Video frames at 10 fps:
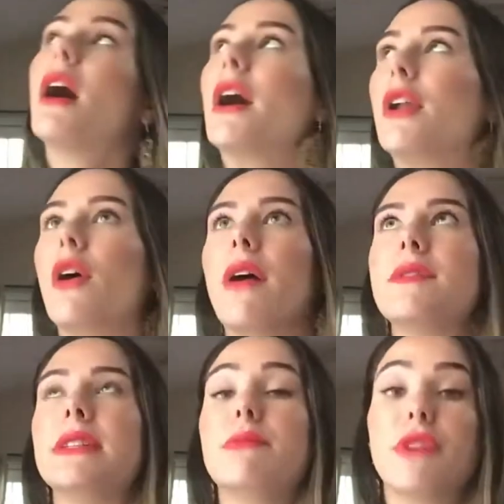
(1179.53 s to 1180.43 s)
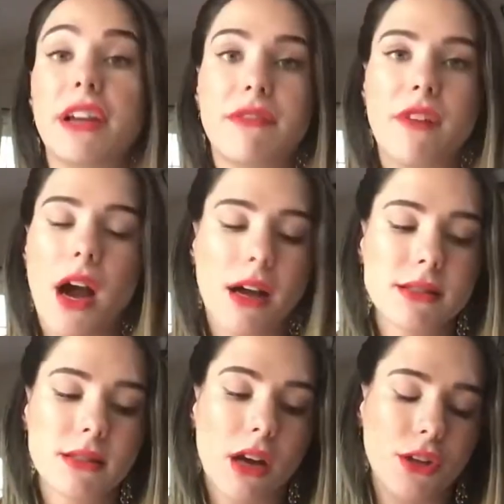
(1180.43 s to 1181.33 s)
I know I've seen Brianna
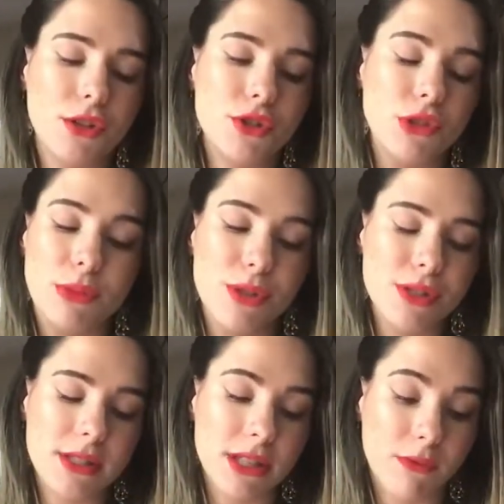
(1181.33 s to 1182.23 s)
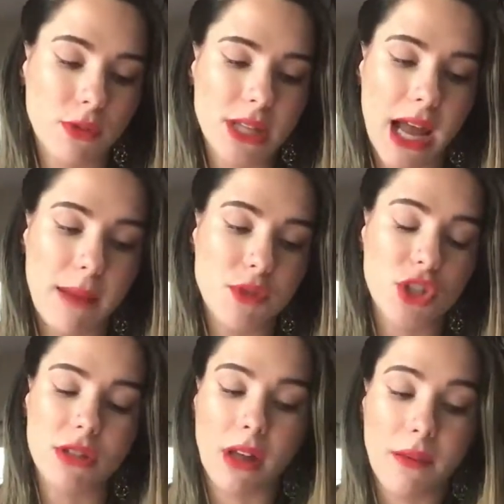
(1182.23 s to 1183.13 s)
Fox on YouTube use it several times.
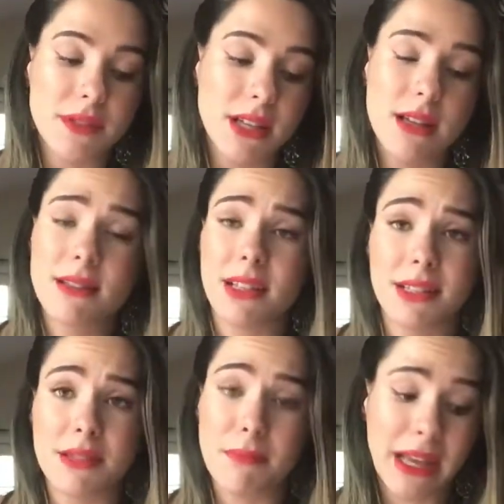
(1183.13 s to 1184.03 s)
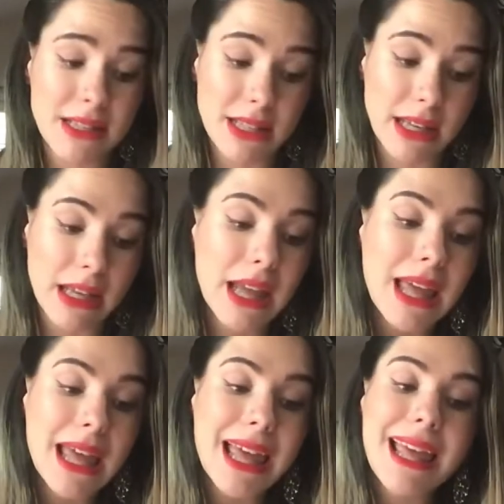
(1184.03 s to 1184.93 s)
She loves it, says it's amazing.
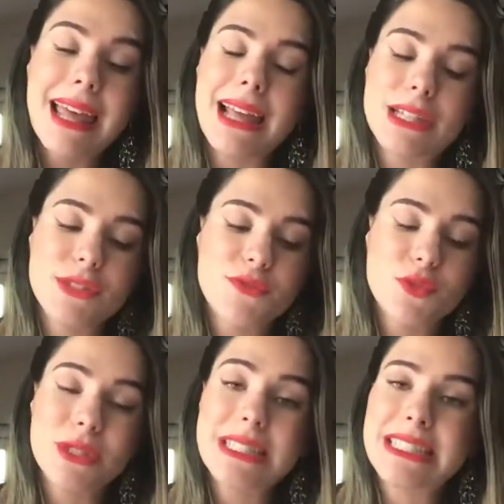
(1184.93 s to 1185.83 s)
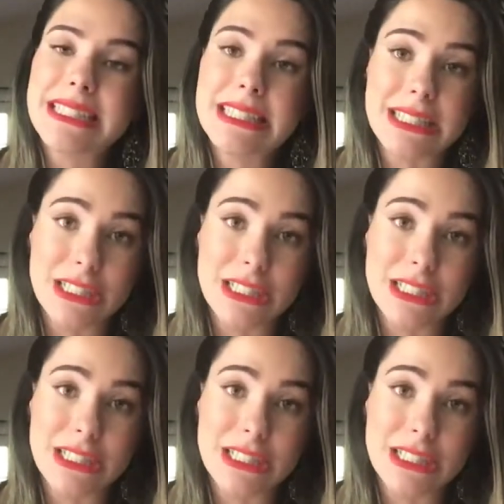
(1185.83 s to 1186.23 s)
It's $49.